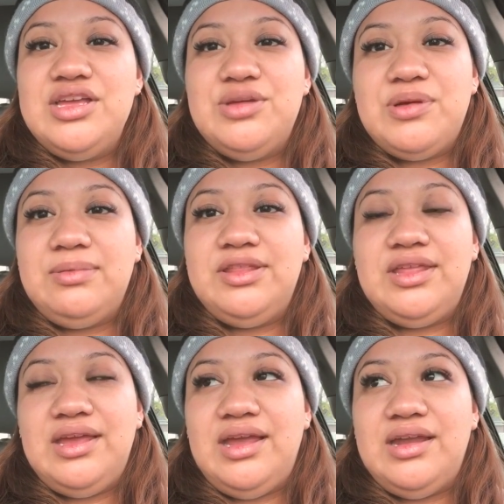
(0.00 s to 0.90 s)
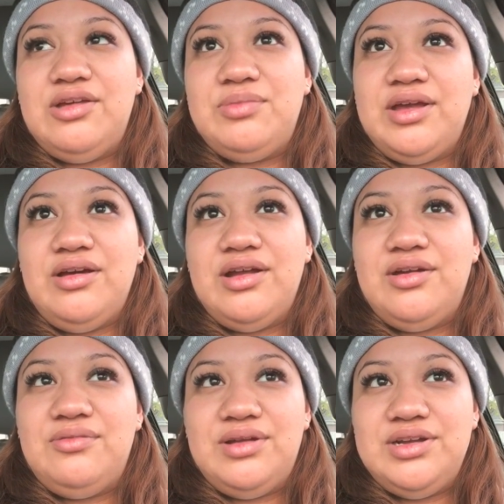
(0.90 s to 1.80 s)
You're probably thinking, oh my God, I
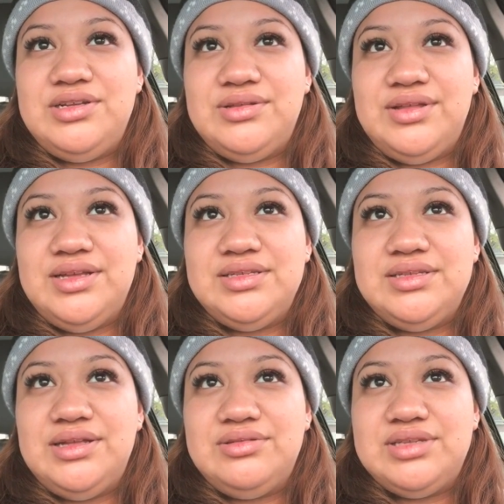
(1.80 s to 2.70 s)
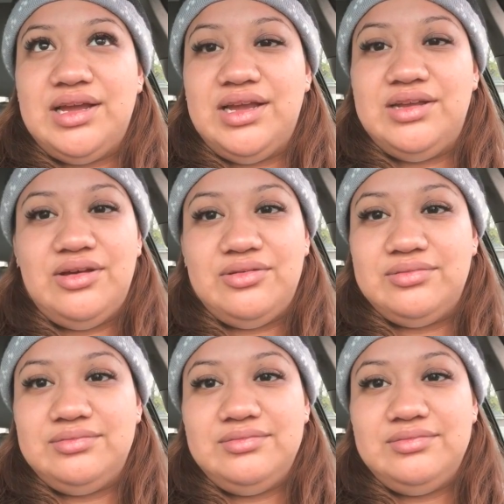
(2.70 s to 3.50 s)
don't want to do this. And I was like, I don't.